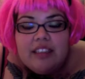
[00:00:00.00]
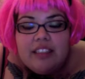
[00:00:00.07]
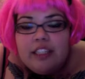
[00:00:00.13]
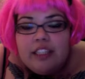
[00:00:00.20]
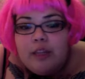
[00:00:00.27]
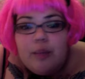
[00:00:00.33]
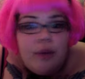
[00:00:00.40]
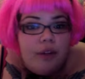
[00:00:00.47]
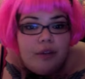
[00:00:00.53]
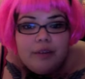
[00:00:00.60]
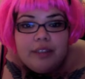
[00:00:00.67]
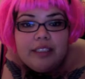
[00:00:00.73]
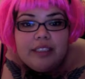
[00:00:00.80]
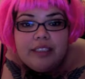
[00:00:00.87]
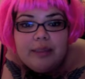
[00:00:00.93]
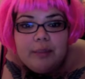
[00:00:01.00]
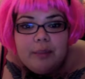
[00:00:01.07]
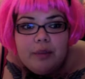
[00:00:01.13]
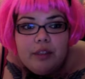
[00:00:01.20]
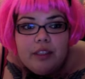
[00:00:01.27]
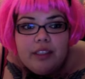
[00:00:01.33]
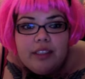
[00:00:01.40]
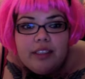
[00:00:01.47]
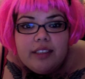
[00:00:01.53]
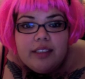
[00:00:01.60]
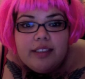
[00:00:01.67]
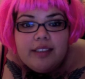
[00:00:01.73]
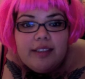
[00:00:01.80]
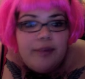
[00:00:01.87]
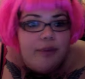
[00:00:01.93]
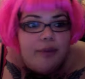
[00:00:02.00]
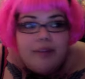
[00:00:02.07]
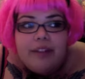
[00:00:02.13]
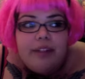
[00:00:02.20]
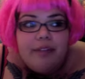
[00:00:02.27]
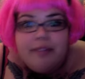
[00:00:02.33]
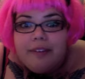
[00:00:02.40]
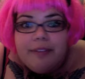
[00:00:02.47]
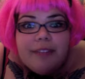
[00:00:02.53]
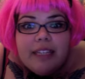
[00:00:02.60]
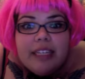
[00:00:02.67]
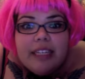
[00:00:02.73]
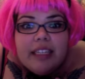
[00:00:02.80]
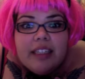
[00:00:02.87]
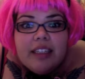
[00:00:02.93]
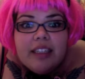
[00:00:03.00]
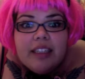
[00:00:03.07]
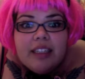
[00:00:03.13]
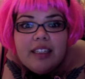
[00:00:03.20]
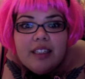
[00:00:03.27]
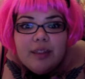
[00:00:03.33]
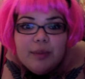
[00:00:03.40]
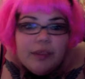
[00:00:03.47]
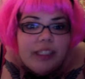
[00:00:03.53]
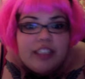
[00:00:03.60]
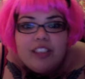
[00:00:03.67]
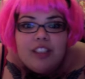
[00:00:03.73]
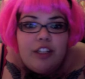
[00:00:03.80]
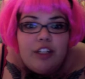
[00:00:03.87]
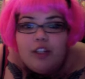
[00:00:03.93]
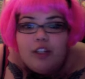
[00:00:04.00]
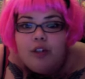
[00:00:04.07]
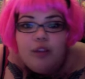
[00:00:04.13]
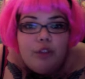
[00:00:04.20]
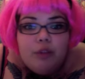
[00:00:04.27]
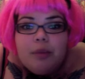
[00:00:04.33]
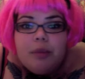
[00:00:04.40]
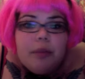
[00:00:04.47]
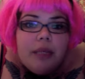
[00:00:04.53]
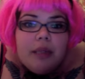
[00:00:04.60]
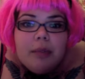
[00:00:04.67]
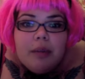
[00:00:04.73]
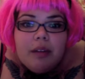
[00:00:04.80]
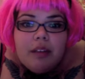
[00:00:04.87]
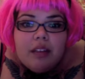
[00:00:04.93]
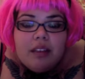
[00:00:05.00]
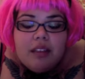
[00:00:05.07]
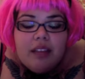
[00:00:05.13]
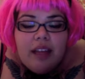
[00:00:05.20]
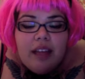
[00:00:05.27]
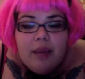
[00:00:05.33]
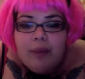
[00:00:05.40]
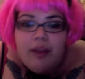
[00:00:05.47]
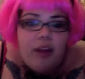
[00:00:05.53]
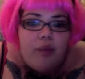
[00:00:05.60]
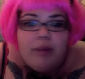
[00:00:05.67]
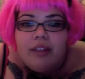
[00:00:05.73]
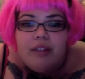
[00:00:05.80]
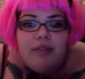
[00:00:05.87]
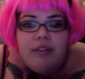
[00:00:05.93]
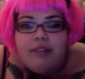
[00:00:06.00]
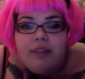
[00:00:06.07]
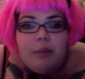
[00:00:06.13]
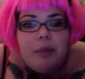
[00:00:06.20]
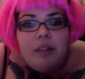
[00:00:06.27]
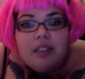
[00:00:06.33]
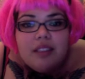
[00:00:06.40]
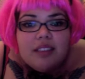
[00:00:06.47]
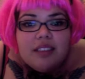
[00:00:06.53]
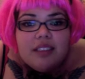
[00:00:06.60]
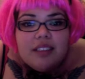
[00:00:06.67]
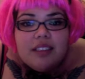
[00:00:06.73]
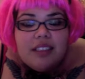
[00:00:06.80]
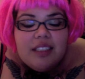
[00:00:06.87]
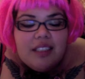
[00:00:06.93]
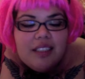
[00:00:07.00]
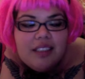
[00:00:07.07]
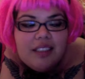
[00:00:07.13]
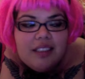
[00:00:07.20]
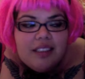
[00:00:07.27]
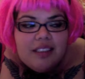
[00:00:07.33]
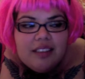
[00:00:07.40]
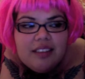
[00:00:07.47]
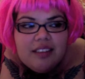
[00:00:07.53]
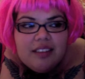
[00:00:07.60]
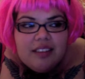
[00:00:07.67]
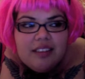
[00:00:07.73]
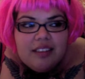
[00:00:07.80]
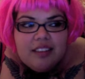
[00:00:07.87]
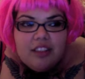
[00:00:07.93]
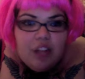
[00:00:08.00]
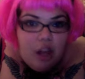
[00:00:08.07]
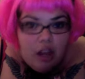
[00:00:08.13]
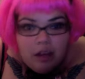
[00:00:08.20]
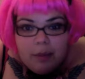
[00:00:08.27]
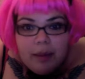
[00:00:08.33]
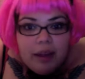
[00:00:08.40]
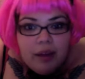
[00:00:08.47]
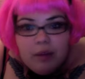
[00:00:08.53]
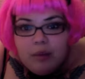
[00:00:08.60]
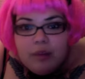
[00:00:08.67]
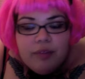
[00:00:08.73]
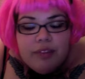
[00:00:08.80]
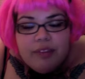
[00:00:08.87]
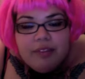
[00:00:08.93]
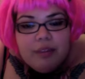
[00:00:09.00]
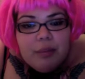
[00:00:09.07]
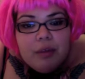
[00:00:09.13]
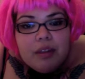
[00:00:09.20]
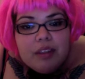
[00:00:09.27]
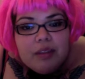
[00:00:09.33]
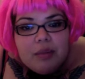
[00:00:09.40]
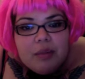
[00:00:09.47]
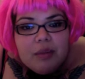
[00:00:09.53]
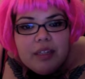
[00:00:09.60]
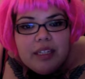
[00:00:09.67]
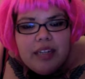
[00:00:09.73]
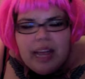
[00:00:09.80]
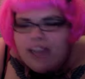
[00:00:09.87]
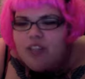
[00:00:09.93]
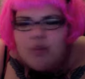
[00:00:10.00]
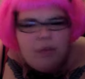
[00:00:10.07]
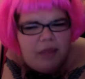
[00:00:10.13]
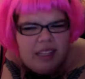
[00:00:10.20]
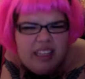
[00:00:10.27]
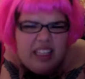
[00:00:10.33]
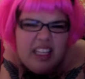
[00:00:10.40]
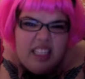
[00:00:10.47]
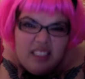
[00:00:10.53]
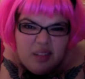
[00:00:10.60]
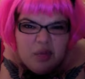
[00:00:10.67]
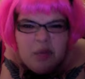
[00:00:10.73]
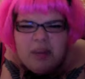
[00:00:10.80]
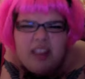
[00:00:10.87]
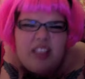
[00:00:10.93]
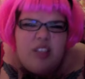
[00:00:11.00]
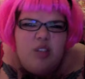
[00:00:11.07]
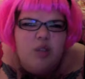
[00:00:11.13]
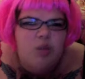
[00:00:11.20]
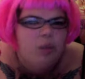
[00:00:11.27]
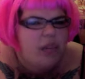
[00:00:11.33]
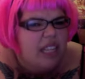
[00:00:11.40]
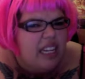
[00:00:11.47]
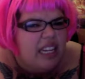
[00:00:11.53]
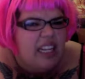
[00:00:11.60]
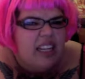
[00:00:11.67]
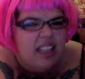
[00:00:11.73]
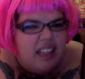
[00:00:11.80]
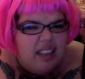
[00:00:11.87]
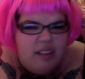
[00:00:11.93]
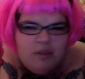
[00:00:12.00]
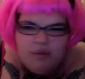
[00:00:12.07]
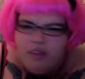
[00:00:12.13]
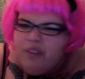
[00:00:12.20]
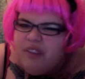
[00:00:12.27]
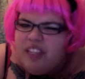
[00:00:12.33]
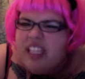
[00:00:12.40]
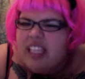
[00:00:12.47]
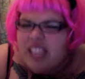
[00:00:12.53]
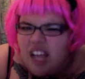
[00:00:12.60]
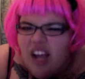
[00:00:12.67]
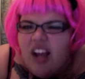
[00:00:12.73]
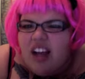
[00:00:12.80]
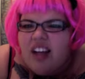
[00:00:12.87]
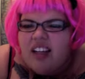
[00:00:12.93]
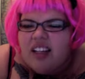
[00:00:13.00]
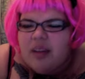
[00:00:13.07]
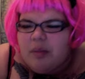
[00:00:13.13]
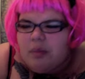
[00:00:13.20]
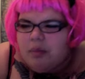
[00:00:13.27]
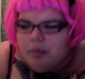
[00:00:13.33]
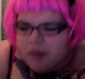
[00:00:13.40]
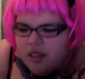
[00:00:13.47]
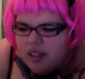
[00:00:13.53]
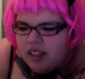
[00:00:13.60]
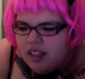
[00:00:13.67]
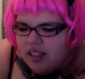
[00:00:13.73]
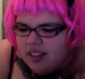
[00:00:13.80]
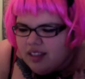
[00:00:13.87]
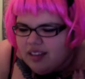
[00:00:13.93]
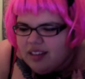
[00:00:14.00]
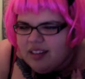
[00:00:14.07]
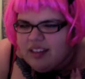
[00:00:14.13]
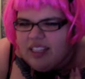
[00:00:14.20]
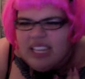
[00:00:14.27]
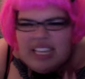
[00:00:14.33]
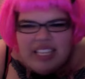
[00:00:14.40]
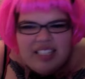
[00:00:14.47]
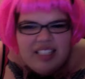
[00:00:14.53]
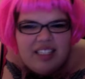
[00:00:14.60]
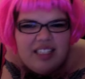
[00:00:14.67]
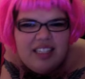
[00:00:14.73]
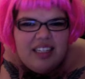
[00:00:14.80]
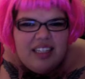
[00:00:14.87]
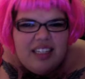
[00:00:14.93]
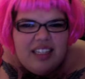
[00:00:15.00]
Do you want to read some books? Do you want to read 50? We could start a group of people and we all read 50 books. Talk about what 50 books we read. I just want to make a list. I want to make a sweet 50 long book list.